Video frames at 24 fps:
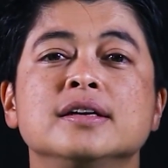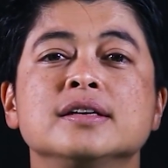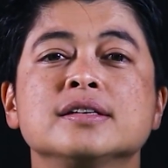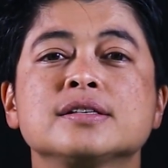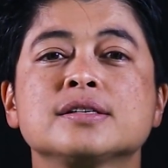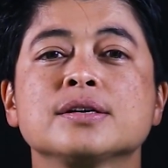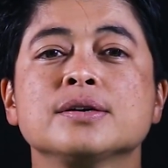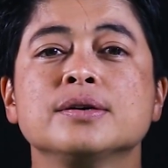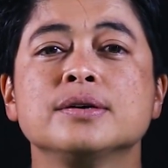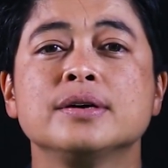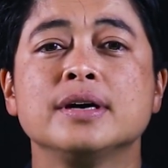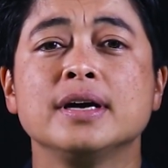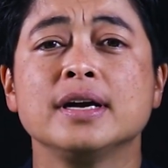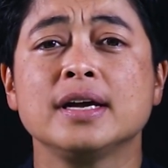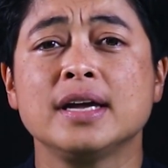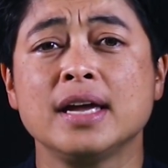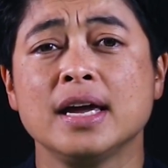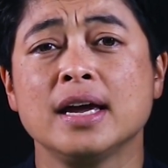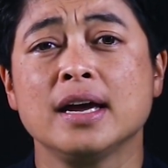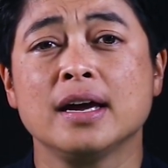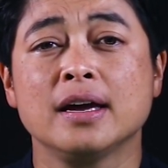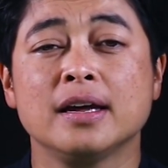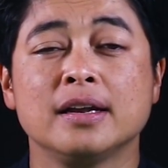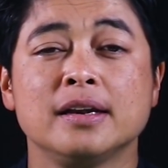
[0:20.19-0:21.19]
So
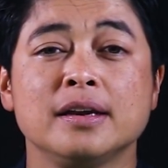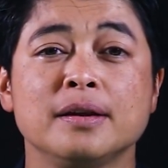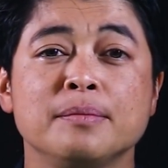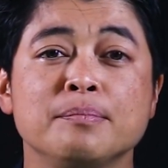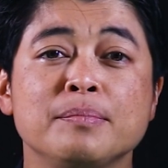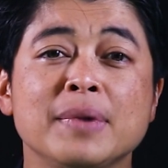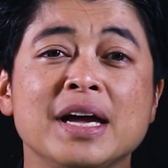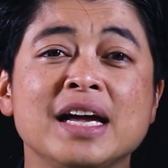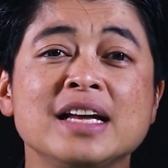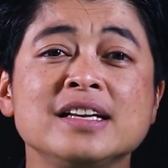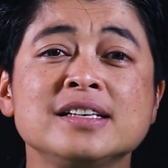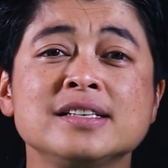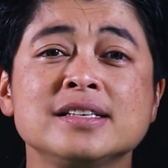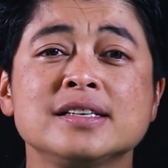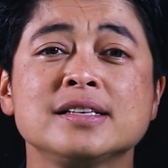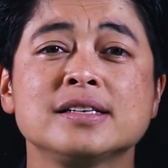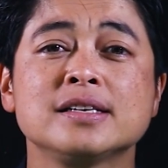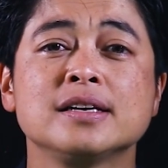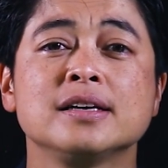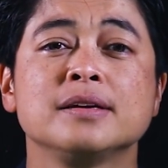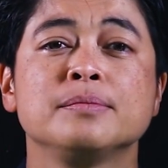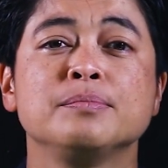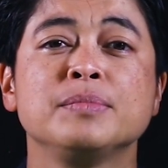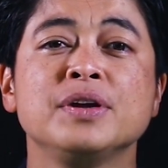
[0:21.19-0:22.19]
again,
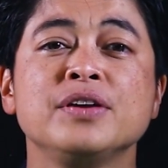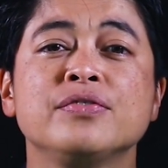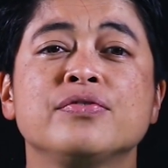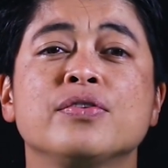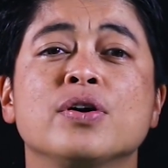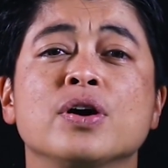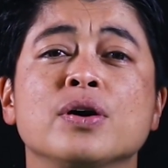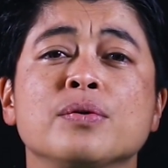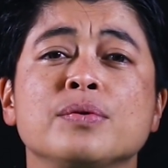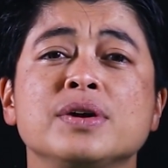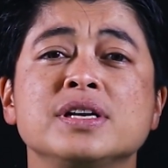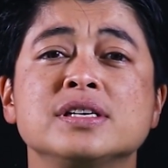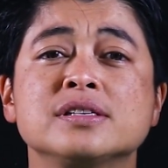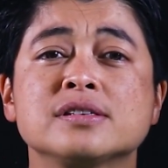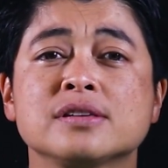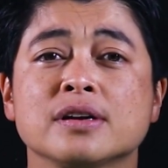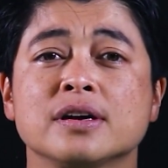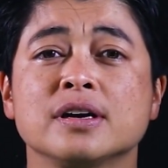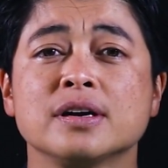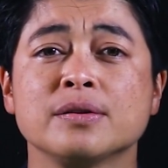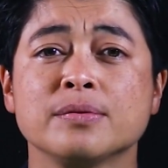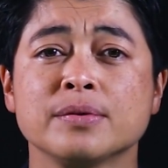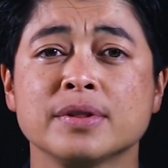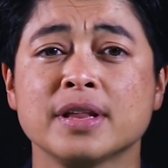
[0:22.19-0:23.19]
best before we
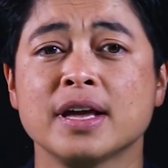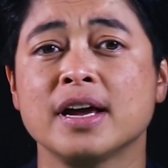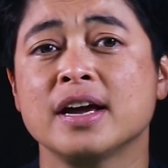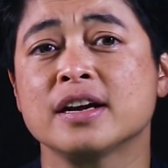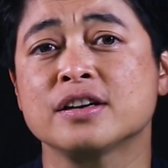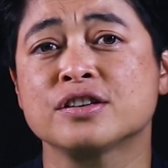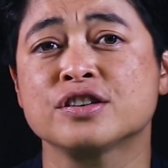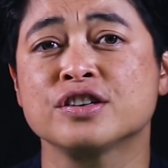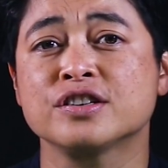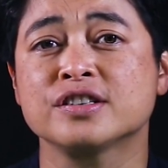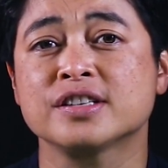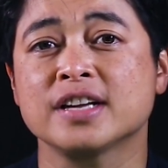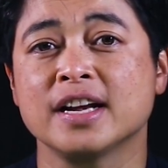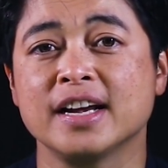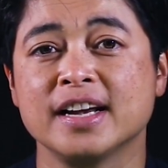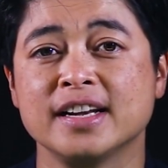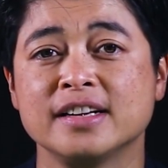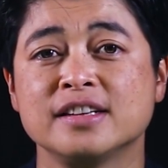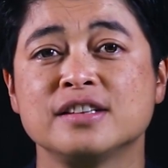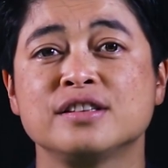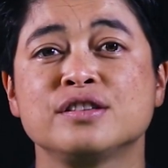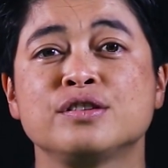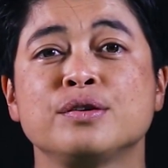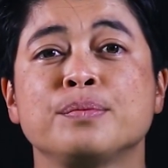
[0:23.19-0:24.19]
start with the
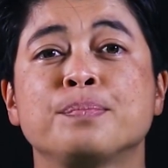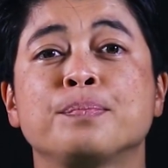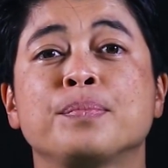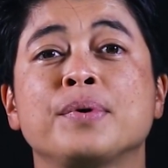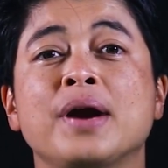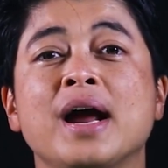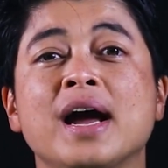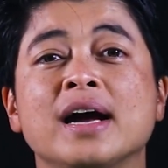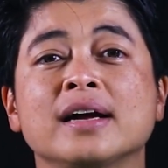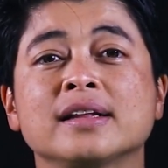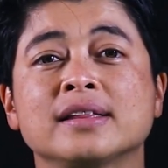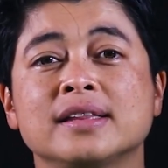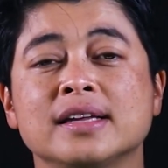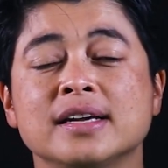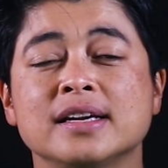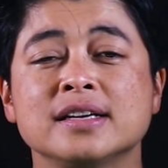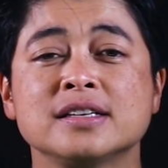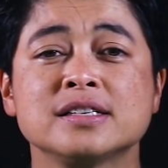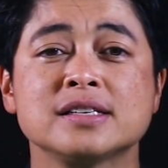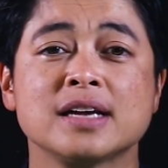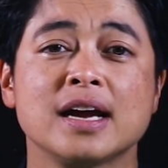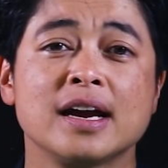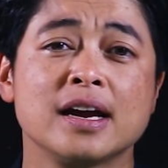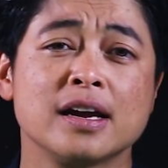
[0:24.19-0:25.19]
exercise to
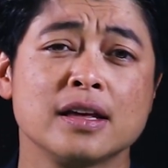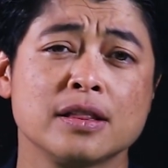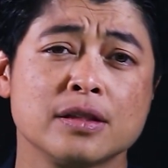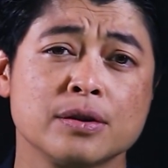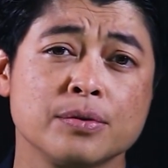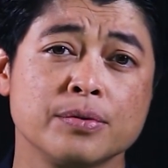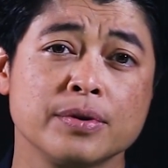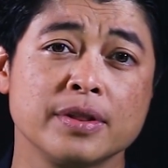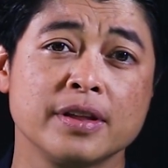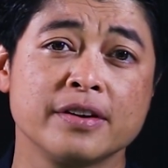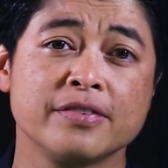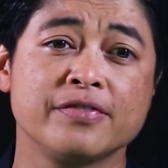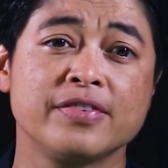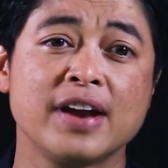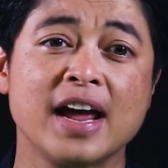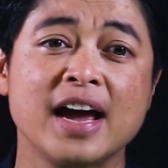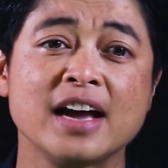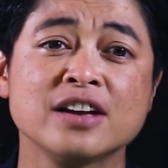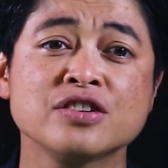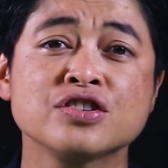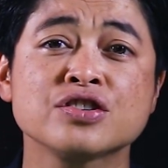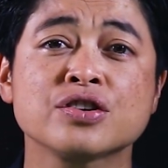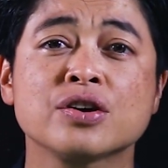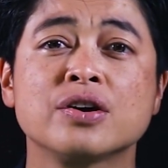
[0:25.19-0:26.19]
practice either with the
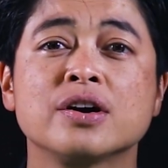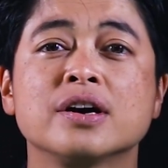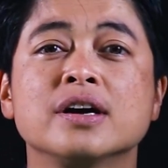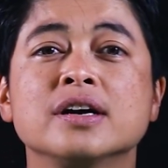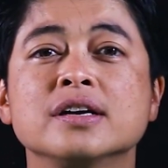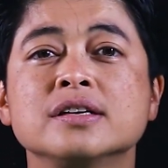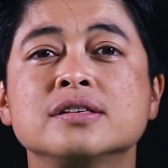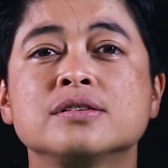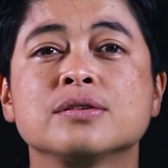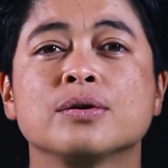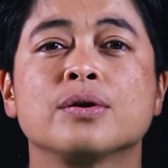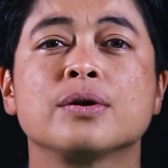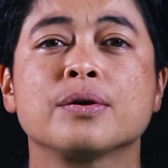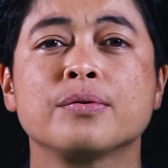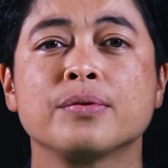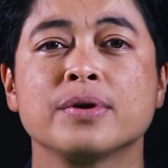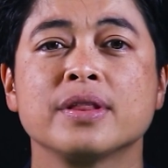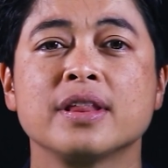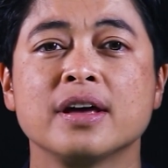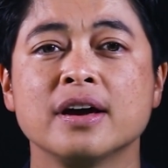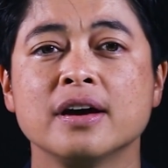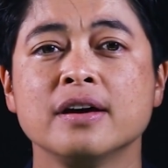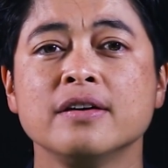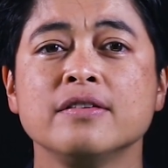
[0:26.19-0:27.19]
flashcards or
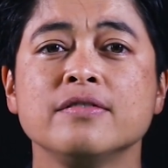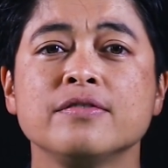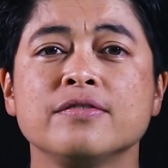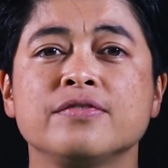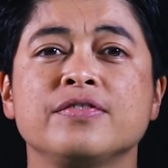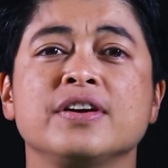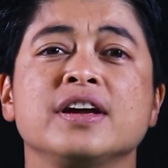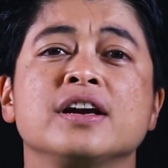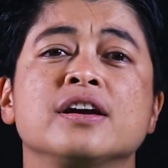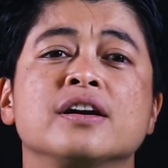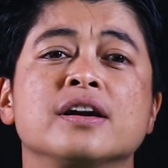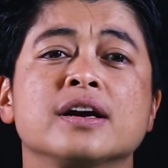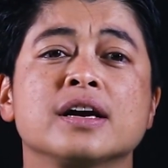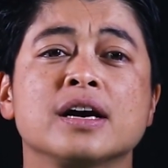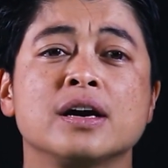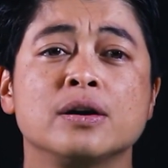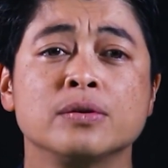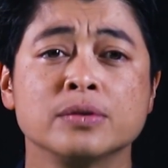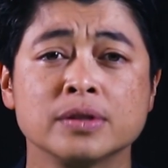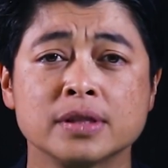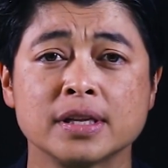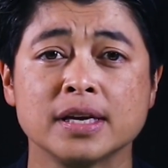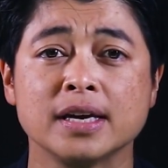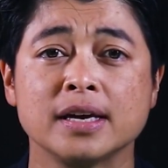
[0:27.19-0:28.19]
with a finger
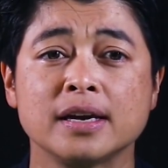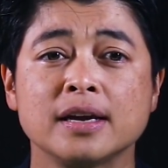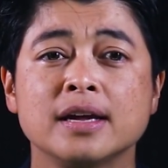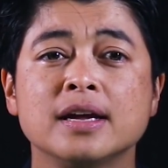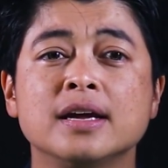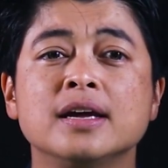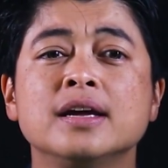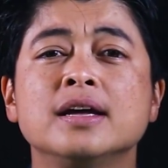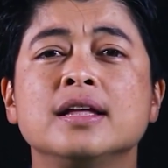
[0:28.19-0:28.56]
counting.